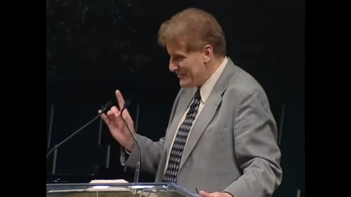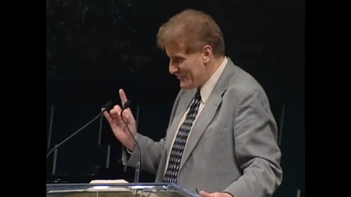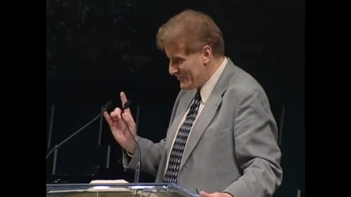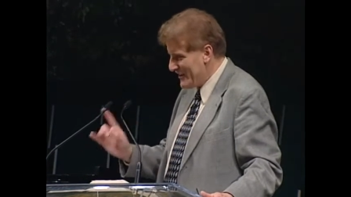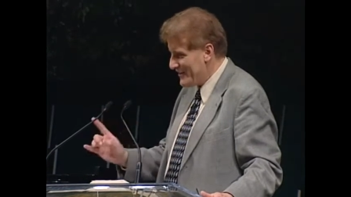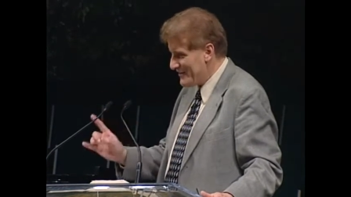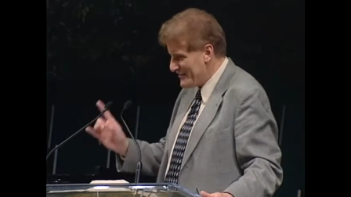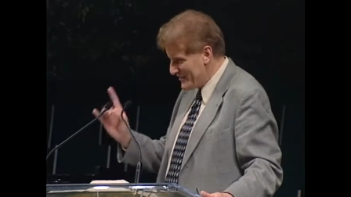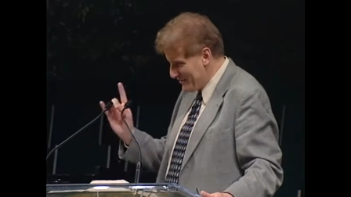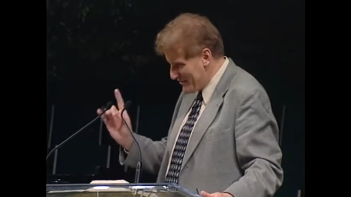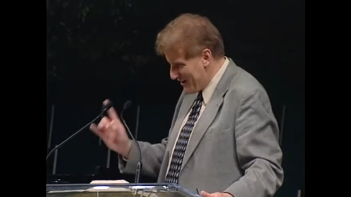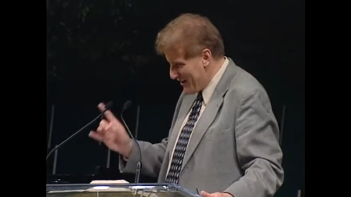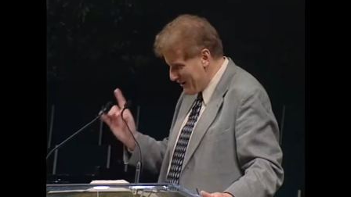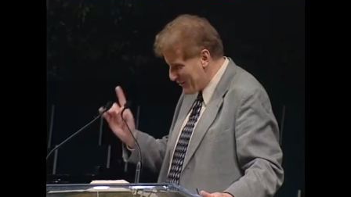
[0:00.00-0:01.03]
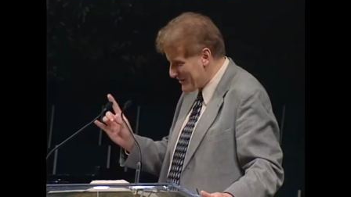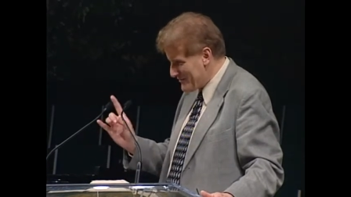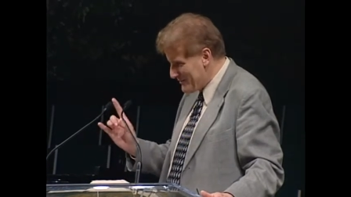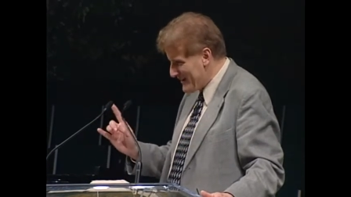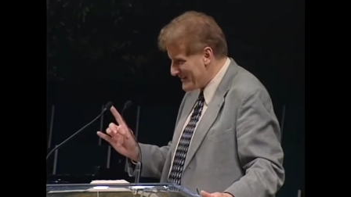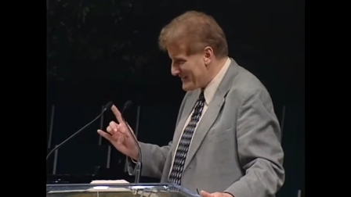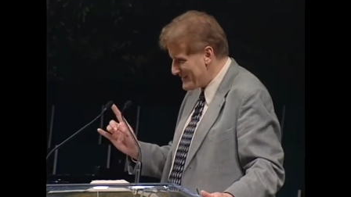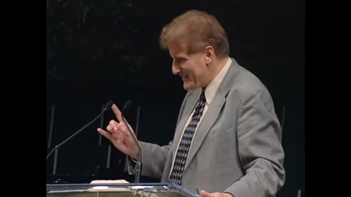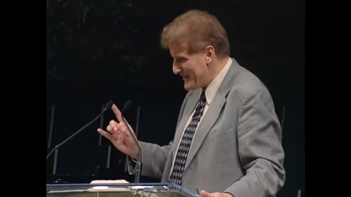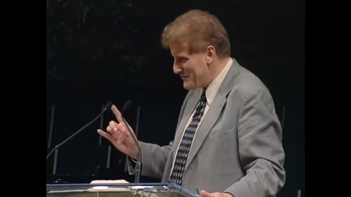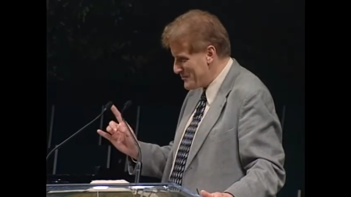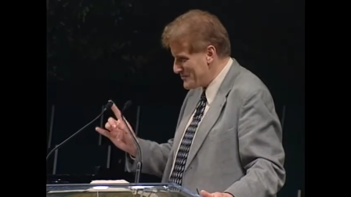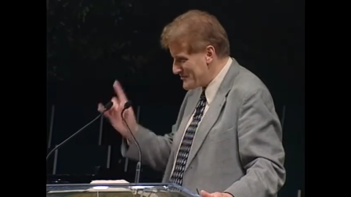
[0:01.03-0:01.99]
And tell her you are one of my
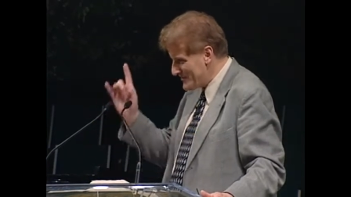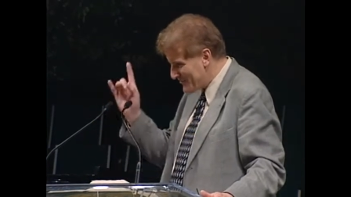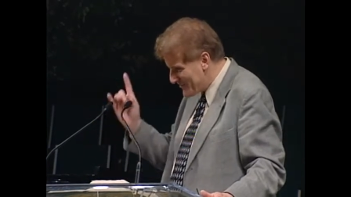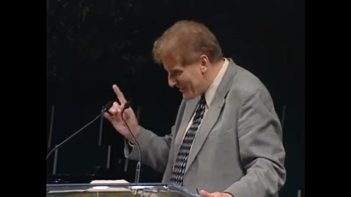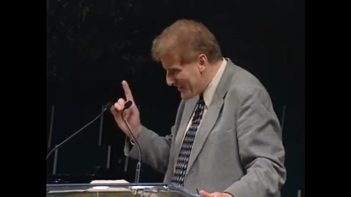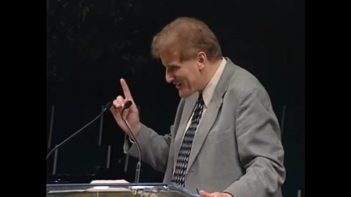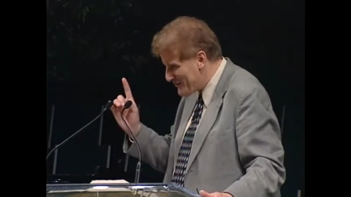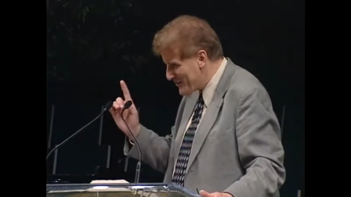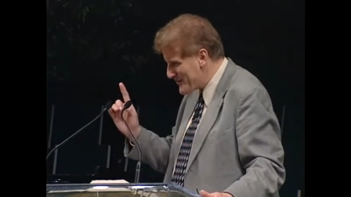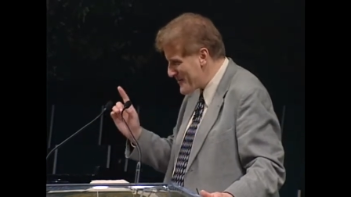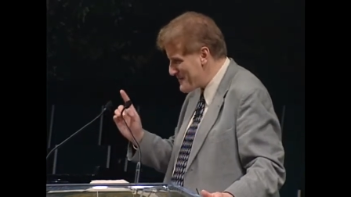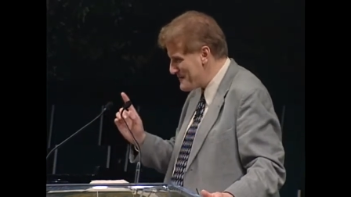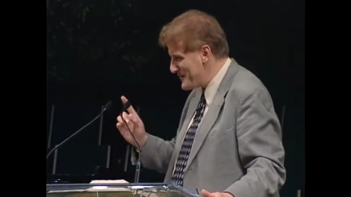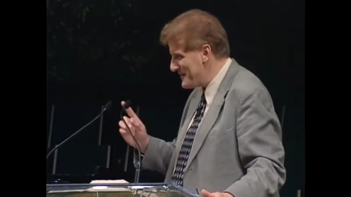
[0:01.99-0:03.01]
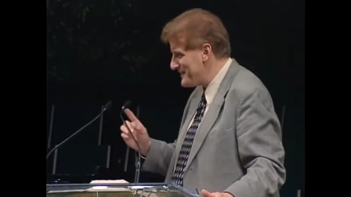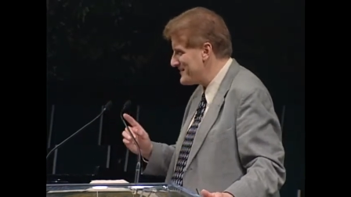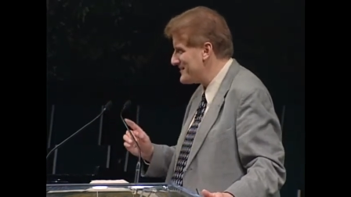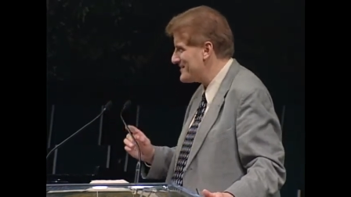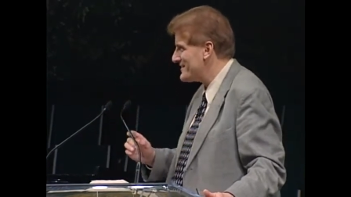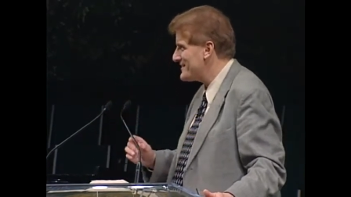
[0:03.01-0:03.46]
disciples and tell her what that means?